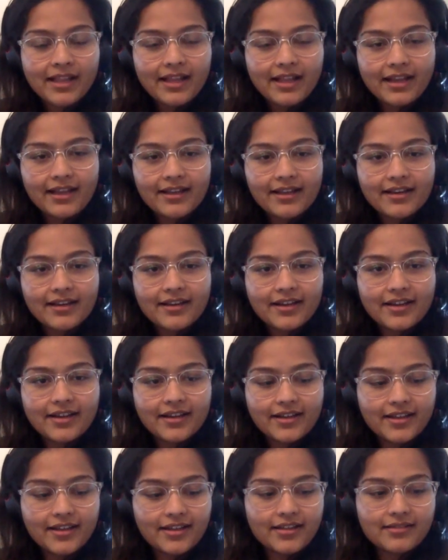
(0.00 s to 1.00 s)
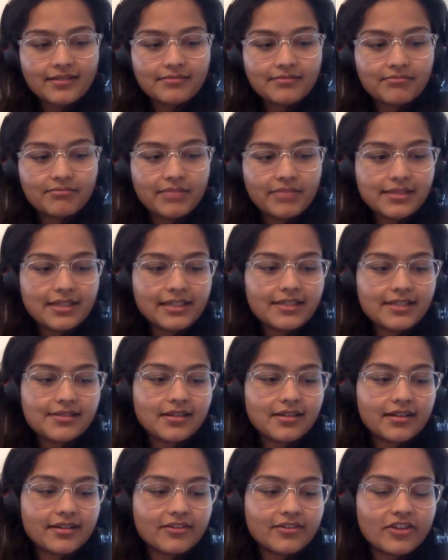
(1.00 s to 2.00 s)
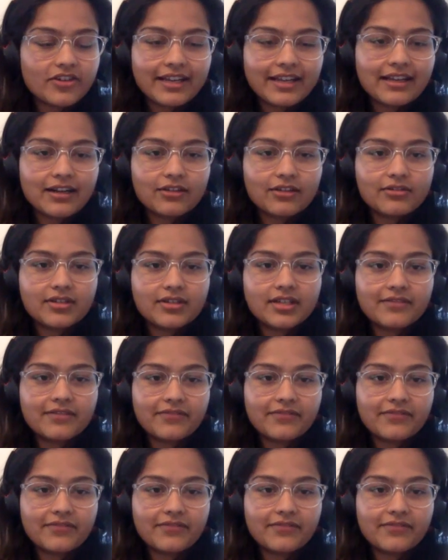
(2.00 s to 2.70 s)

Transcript: and I basically started trying out